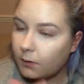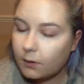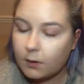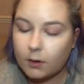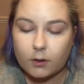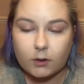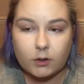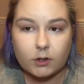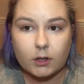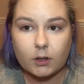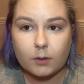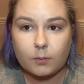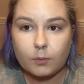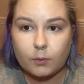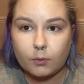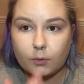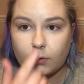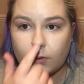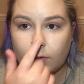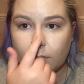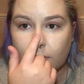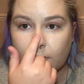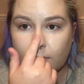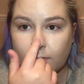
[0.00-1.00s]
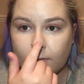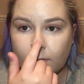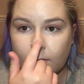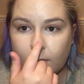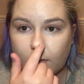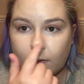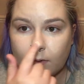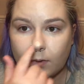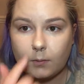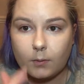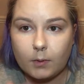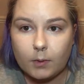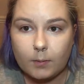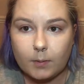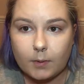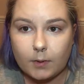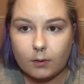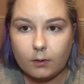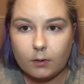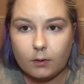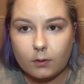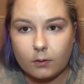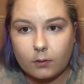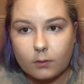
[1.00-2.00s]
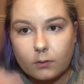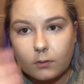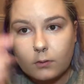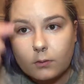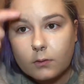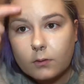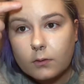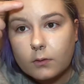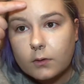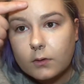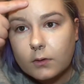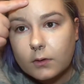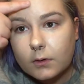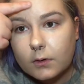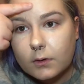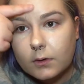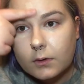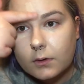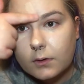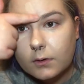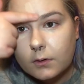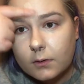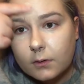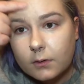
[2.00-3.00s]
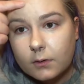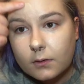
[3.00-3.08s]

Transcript: your cheekbones, if you do it a wee bit, your nose,